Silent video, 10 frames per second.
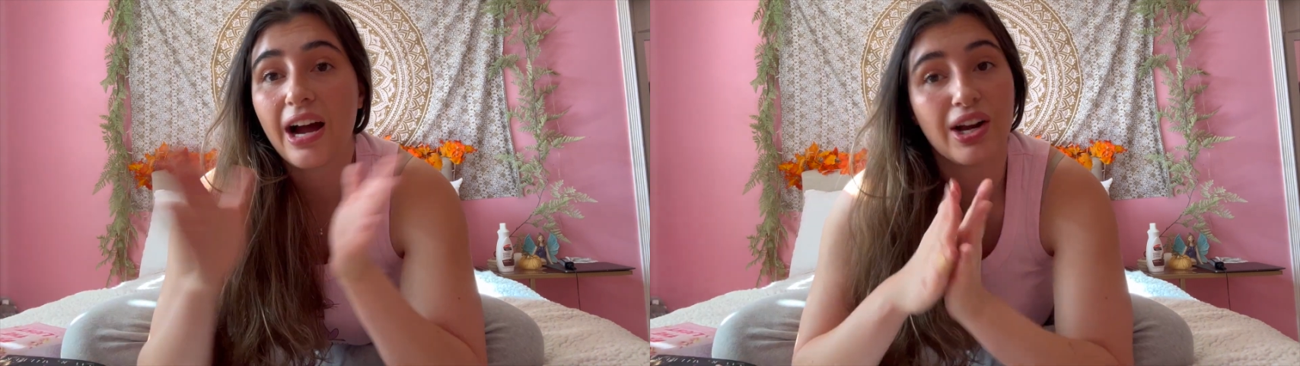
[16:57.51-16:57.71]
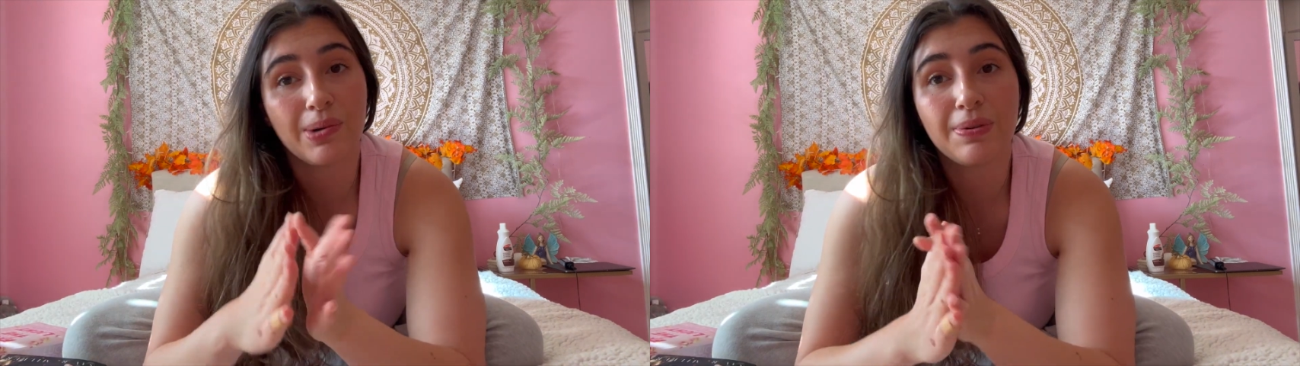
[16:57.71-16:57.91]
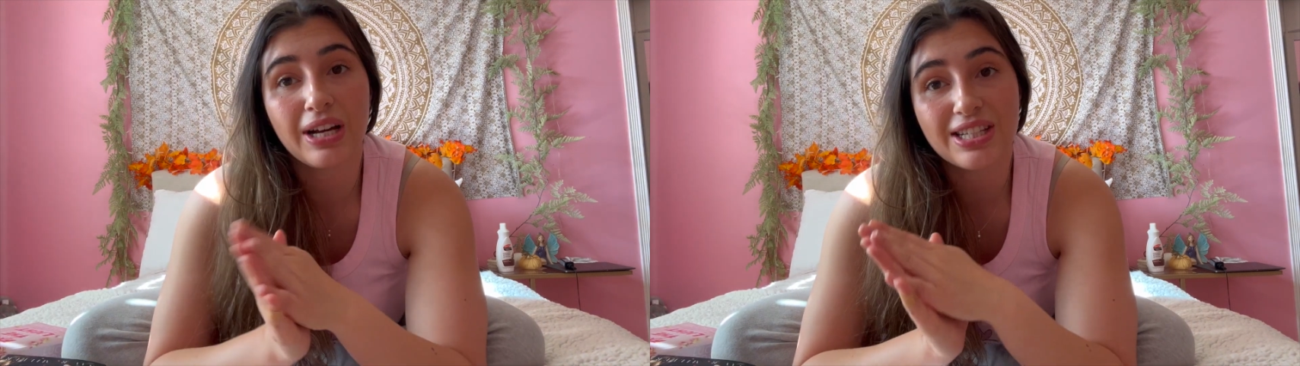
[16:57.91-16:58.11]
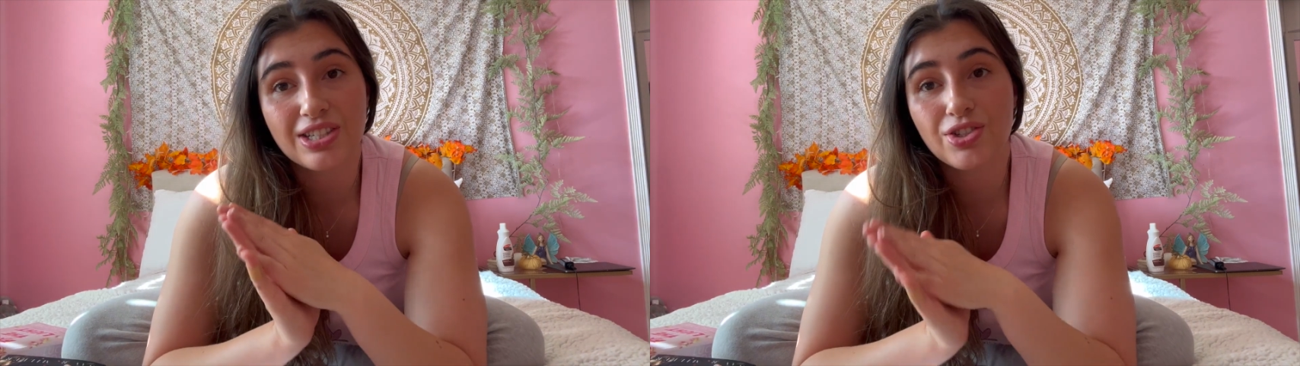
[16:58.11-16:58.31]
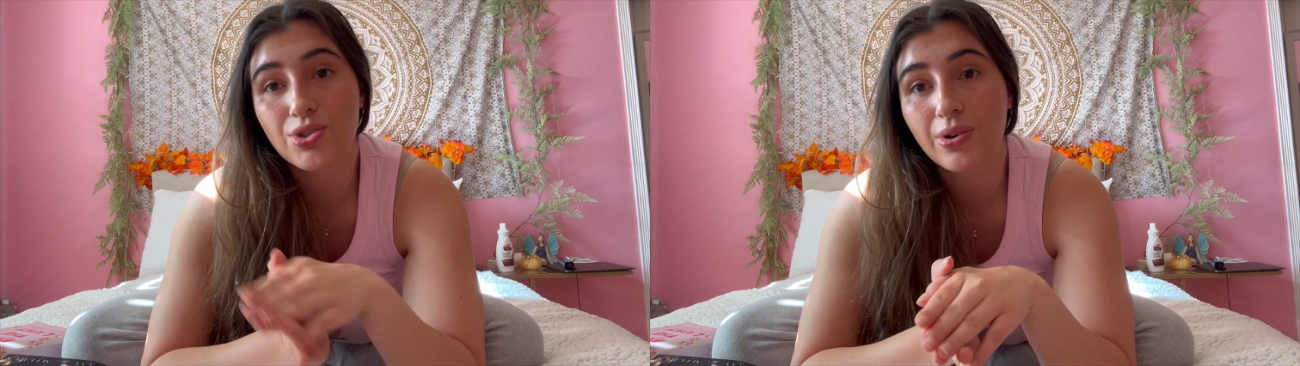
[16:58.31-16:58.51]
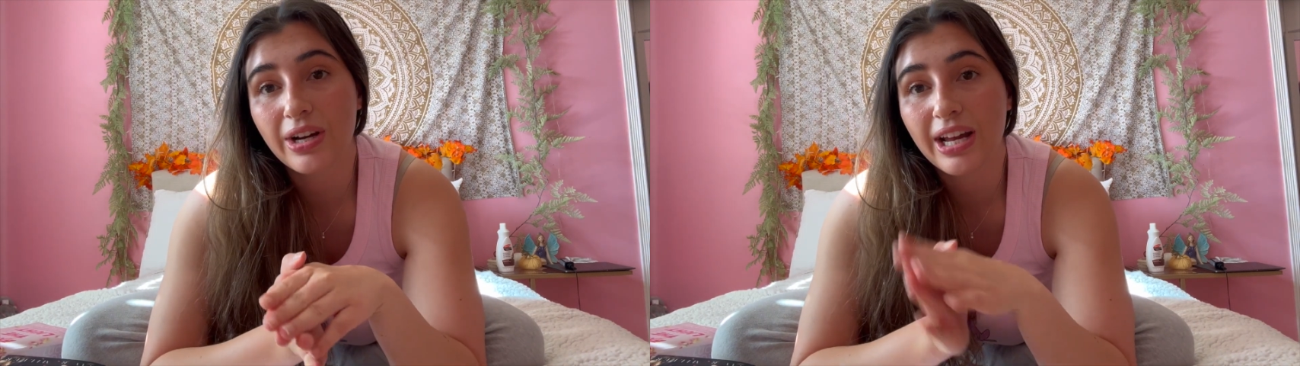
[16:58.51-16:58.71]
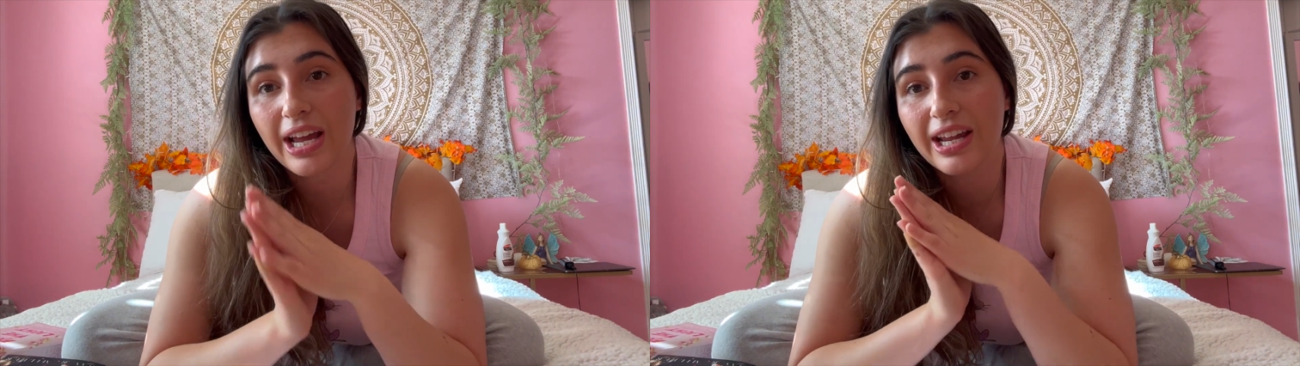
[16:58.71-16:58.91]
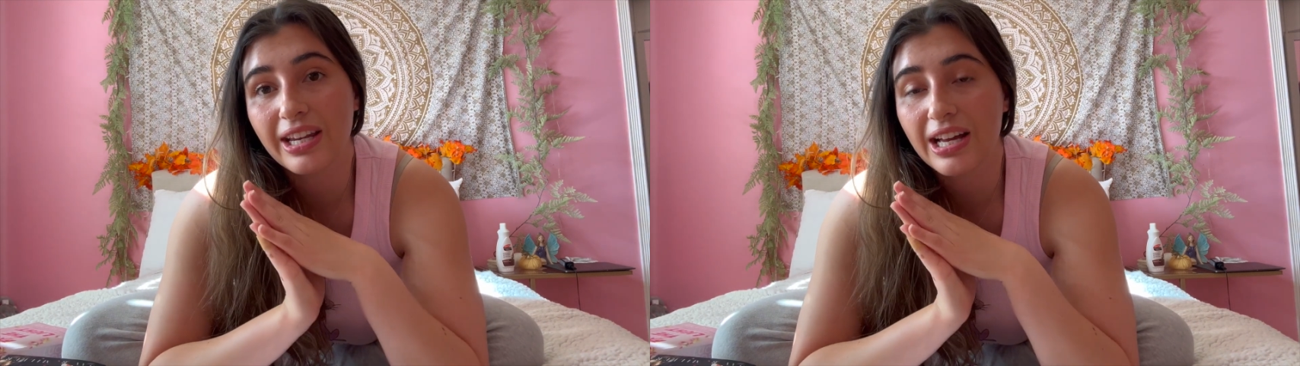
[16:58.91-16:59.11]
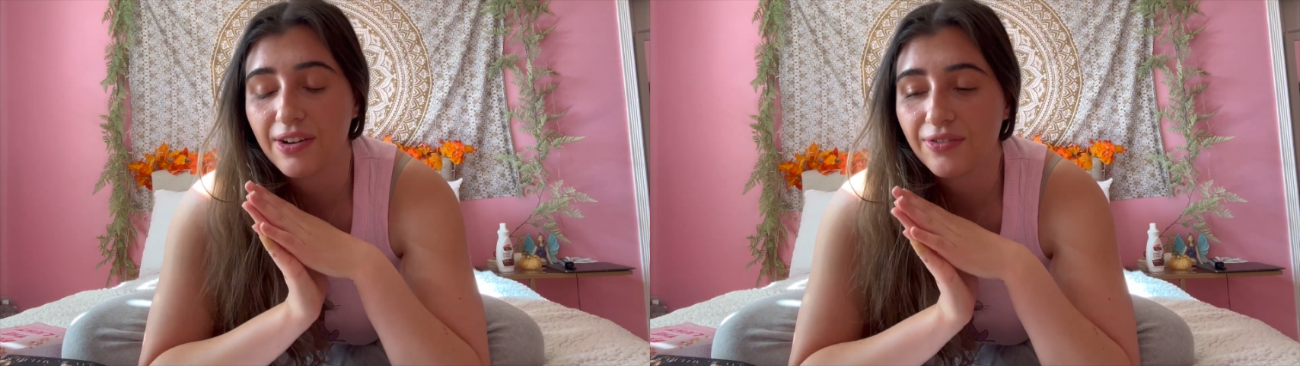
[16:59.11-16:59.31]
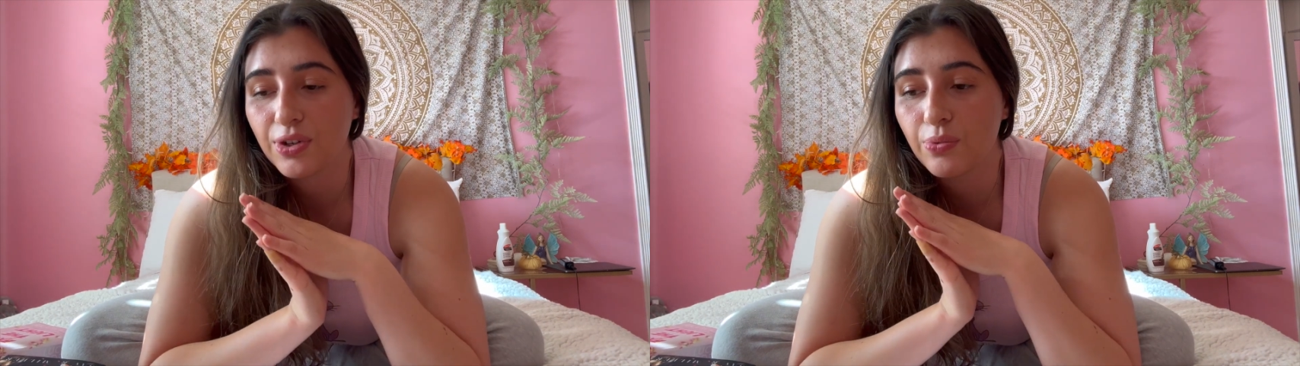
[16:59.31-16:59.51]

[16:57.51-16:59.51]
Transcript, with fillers: I hope you guys enjoy and get a few